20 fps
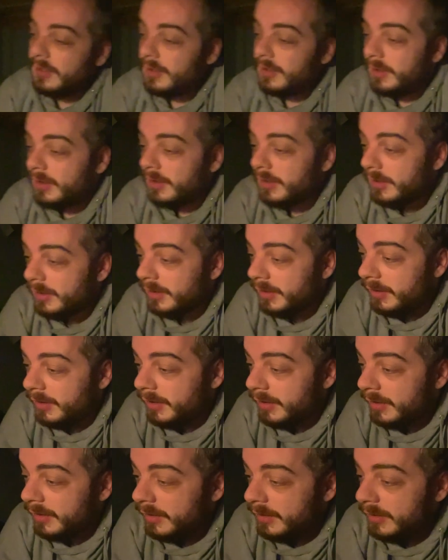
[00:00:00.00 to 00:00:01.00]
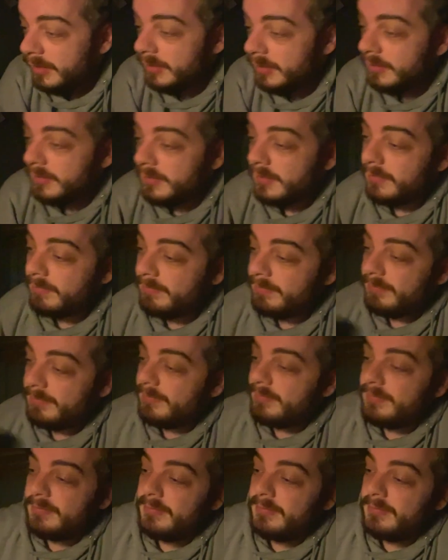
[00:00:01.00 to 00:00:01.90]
No one is speaking in this clip.